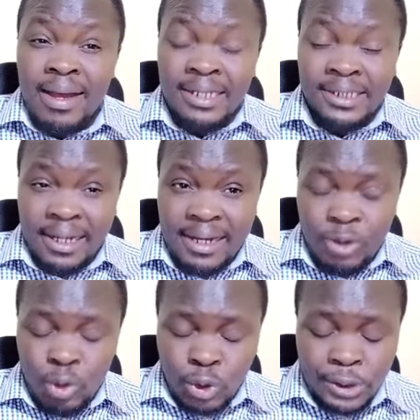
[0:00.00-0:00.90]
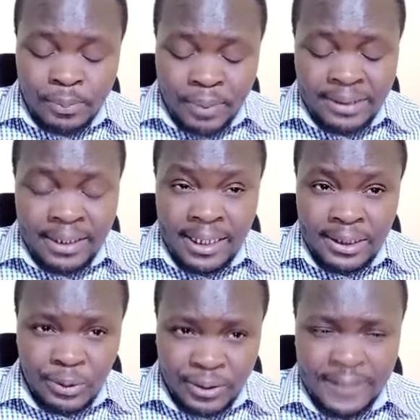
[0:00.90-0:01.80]
at Charlene Ruto's press
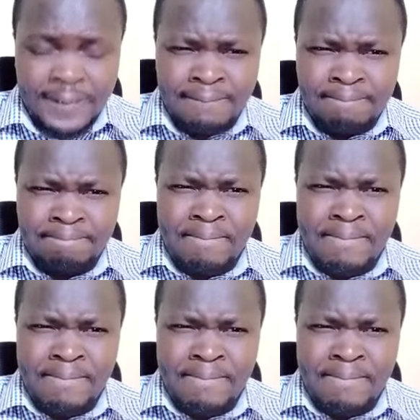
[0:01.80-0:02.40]
release today,